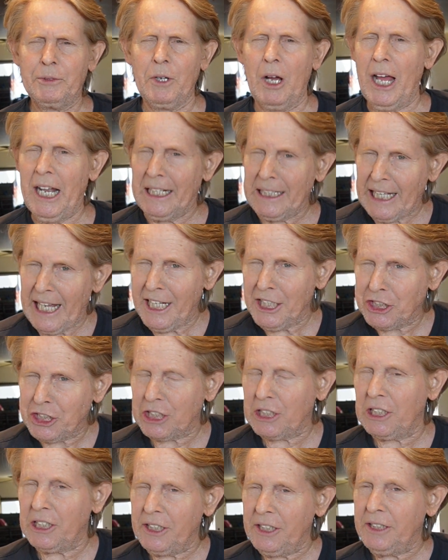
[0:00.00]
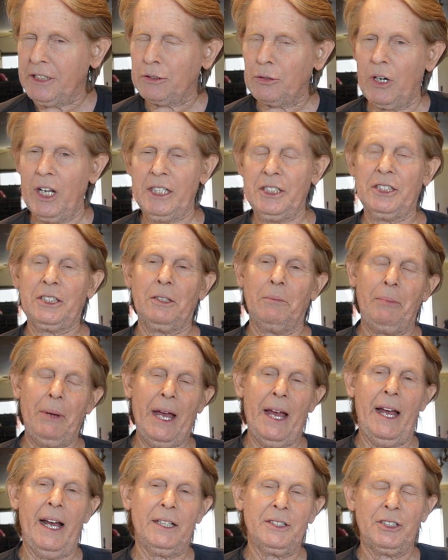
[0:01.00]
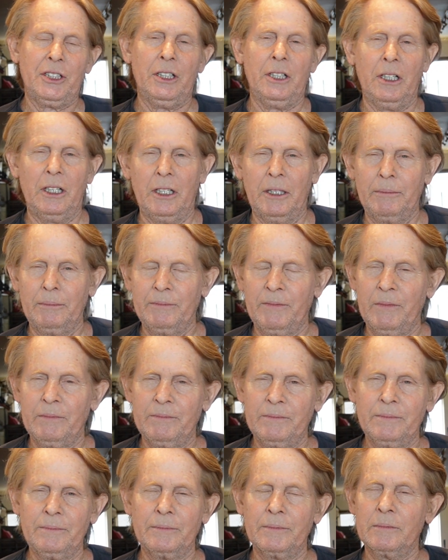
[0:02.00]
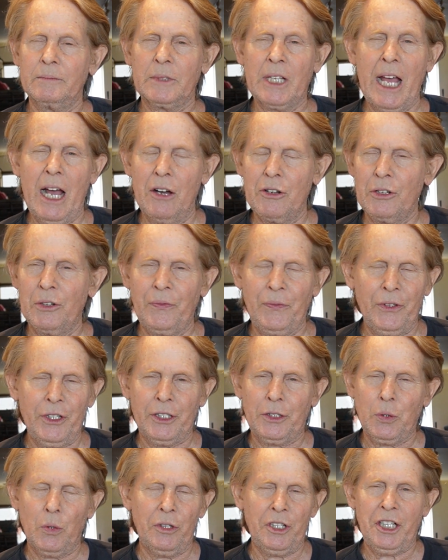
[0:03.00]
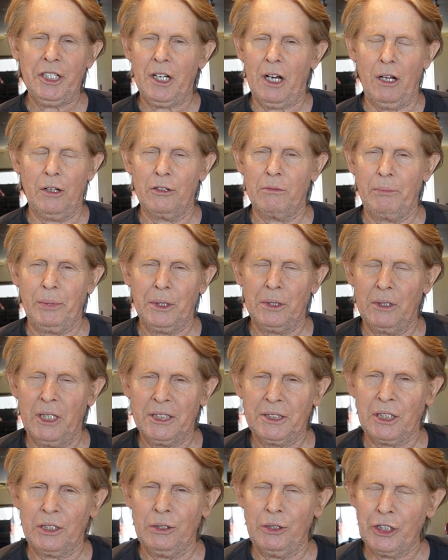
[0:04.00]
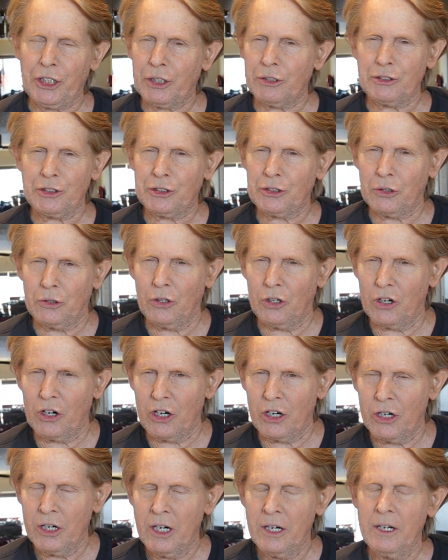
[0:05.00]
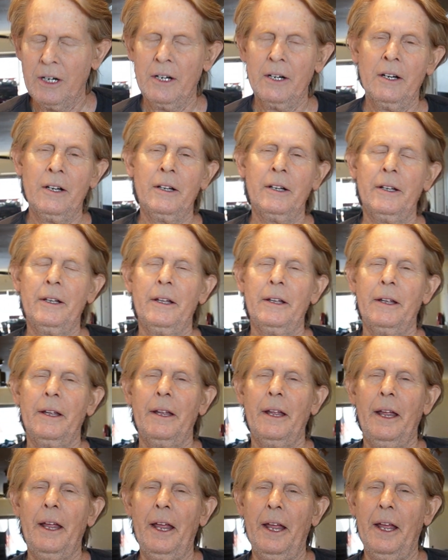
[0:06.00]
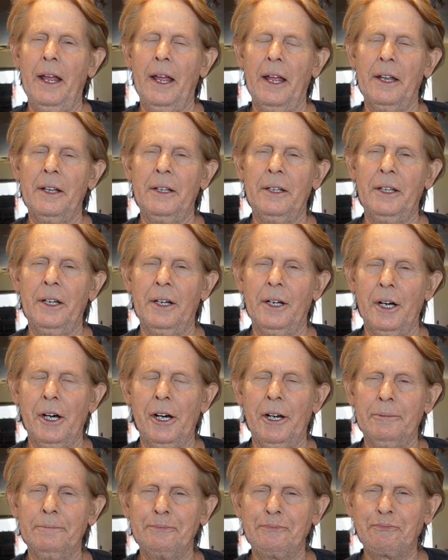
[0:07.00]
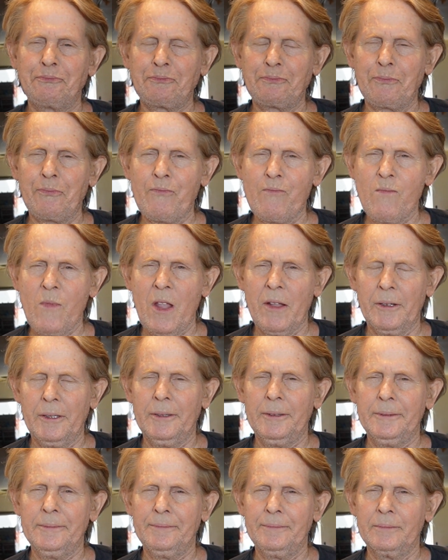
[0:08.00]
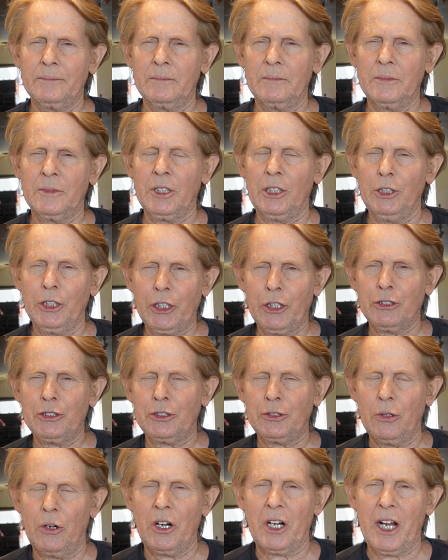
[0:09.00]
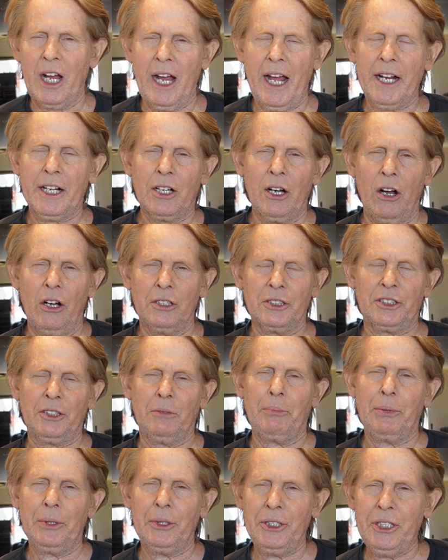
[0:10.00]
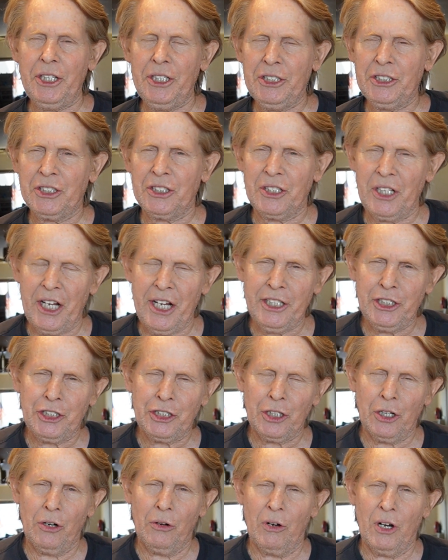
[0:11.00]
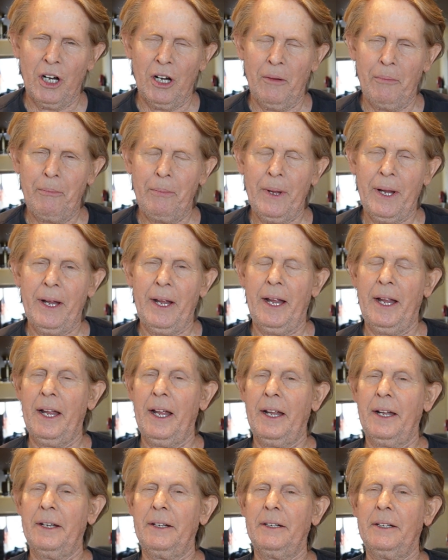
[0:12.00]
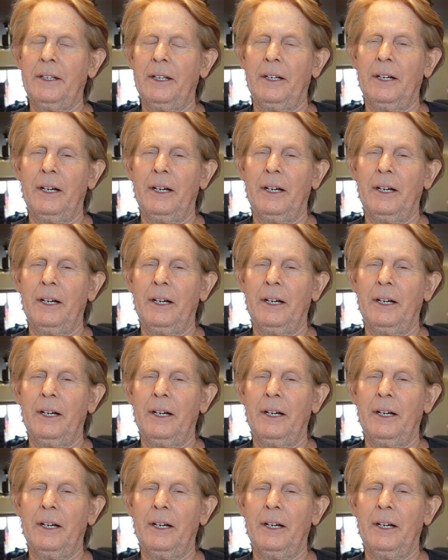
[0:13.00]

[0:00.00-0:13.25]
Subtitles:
allegedly tries to pass a counterfeit $20 bill at the liquor store, and the liquor store guy calls the police. They show up, and